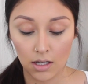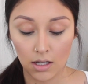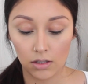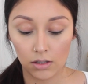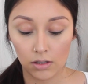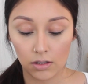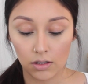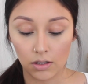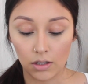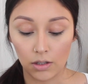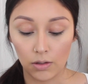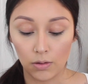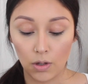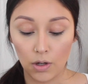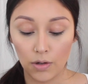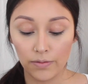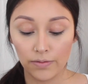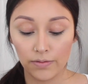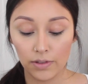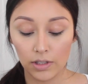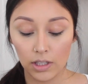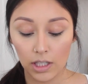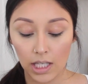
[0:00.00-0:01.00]
so
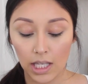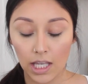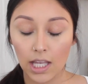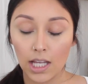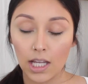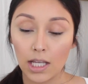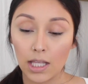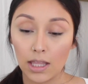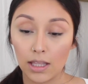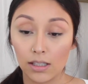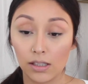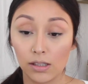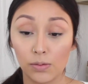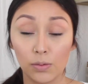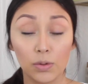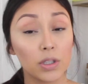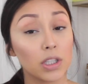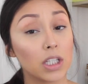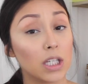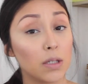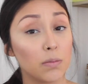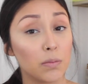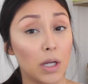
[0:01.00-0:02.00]
hopefully this
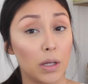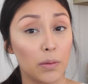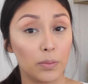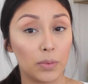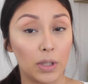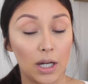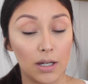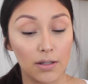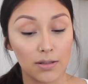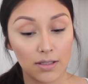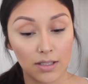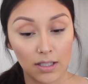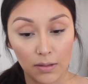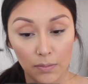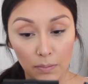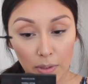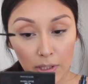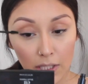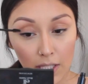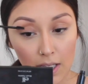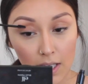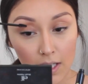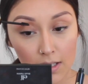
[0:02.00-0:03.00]
will keep my brows in
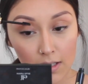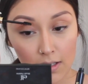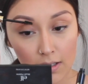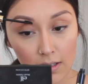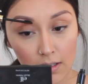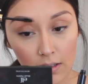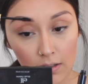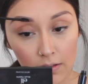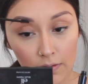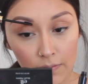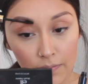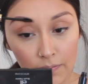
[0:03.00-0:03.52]
place.